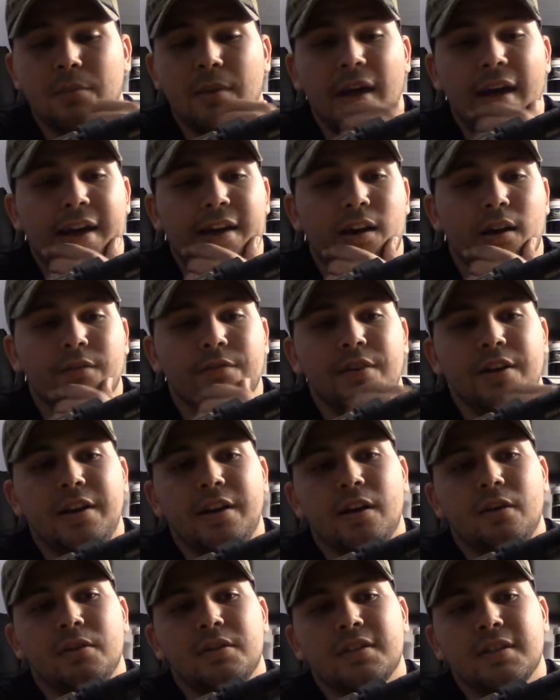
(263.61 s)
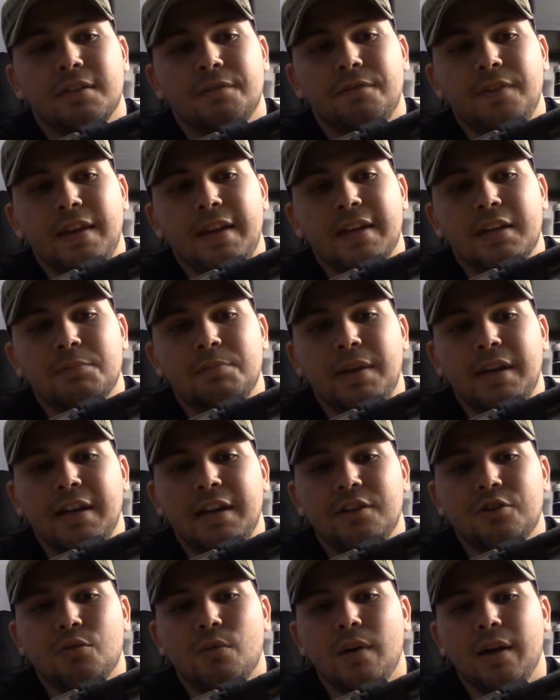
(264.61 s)
my AR video. It's the Phoenix
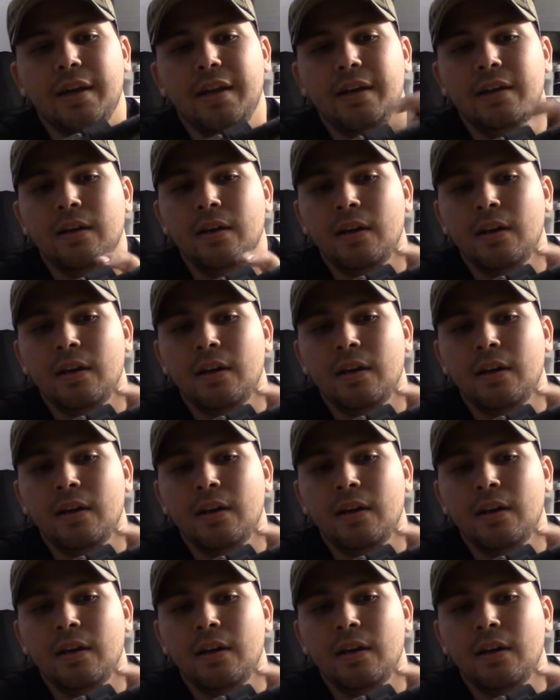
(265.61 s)
PD20